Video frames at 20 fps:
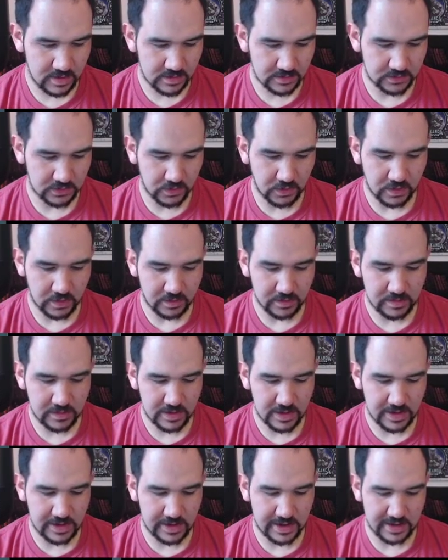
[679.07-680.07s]
So cool.
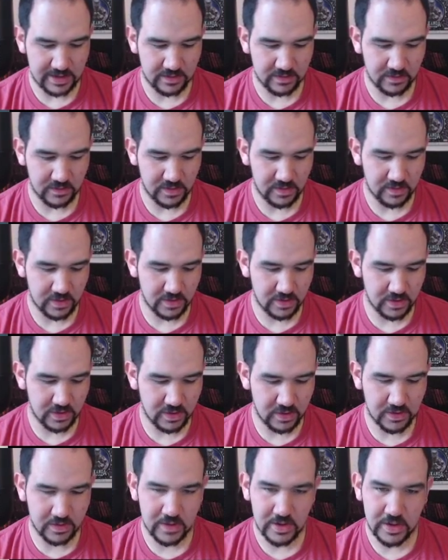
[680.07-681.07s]
Again, we won't
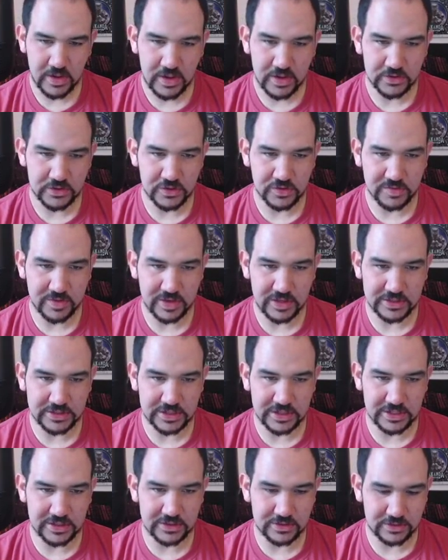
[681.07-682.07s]
go too much
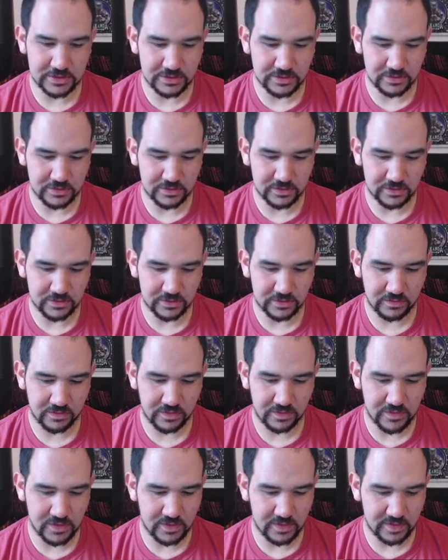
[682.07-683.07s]
into
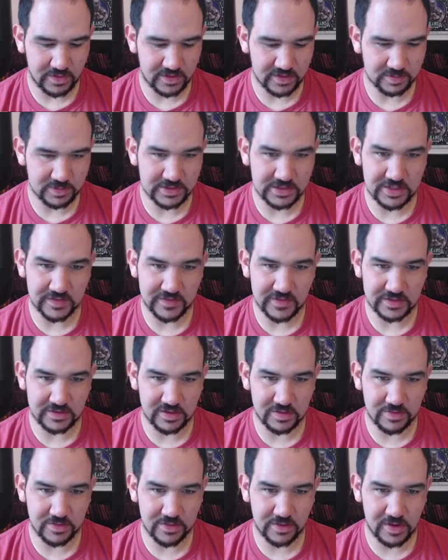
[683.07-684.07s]
reviewing the specifics of
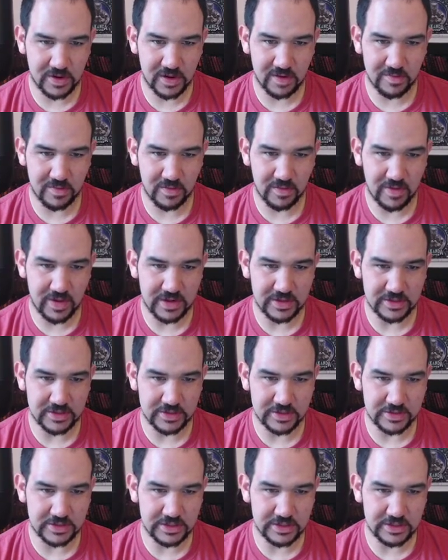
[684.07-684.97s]
the book here, but wanted